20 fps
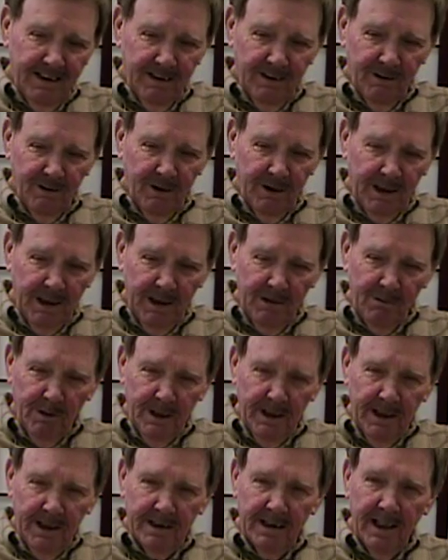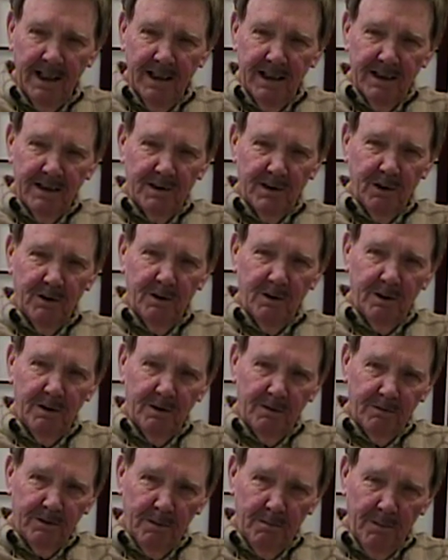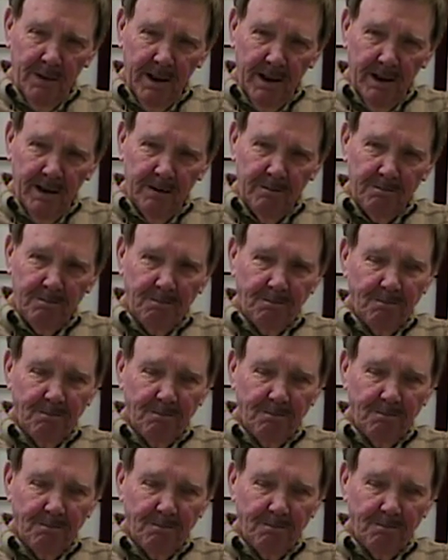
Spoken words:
Well, anyway, so from there,